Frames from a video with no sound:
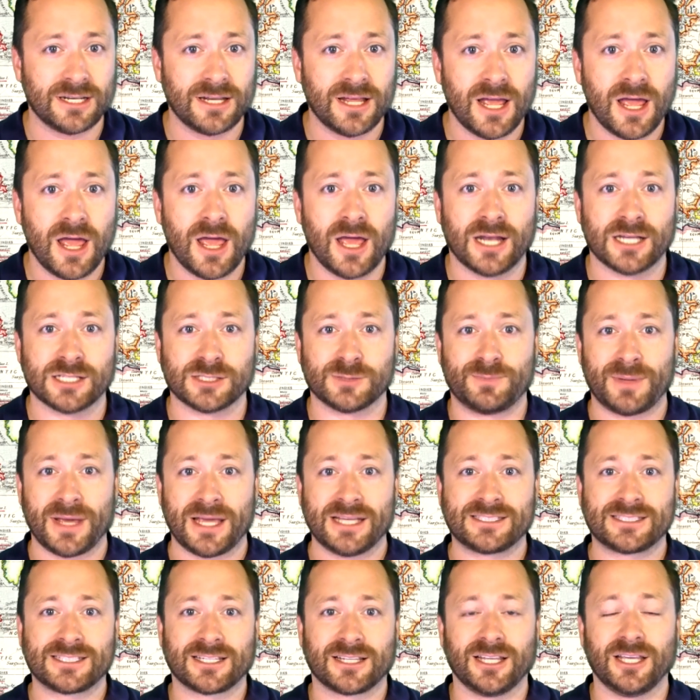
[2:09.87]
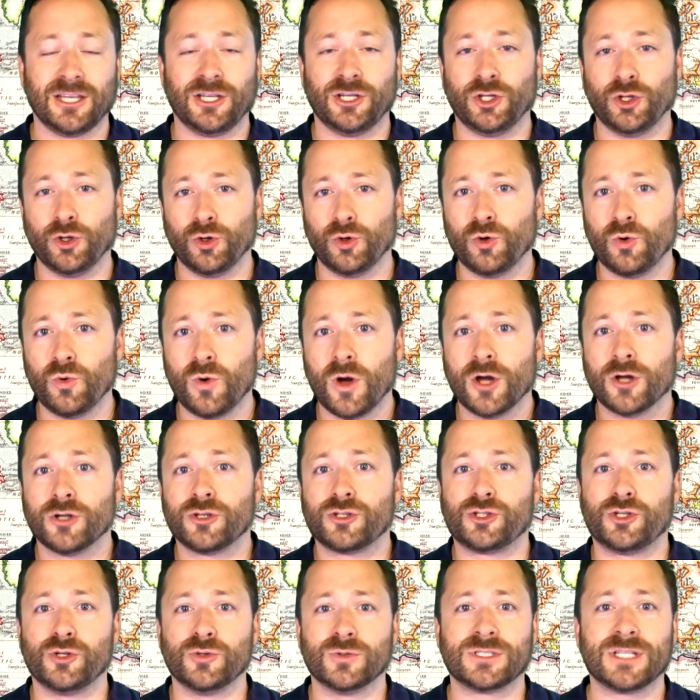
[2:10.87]
It is basically you
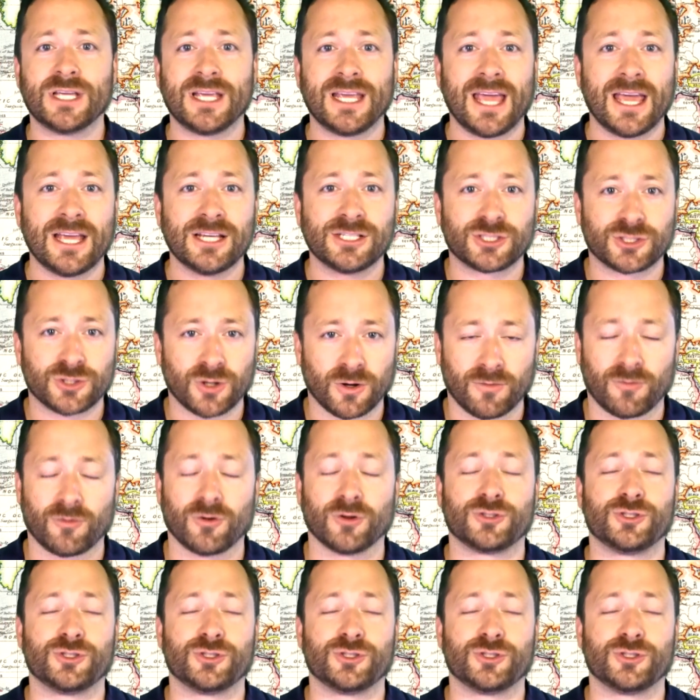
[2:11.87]
choosing a server,